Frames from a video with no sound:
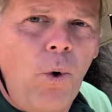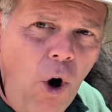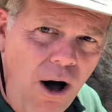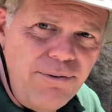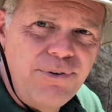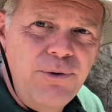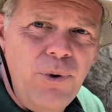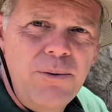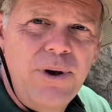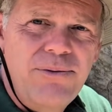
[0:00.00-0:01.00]
Often
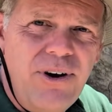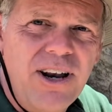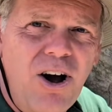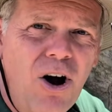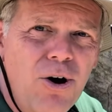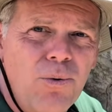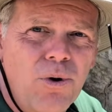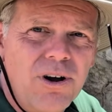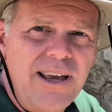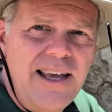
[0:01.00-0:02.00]
when we find
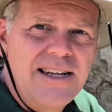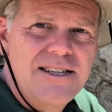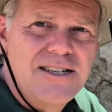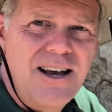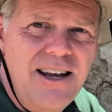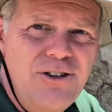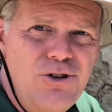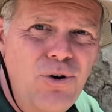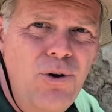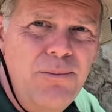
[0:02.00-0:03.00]
artwork
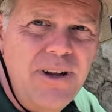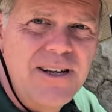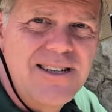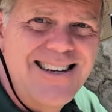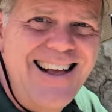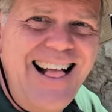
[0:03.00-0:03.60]
inside dolmens,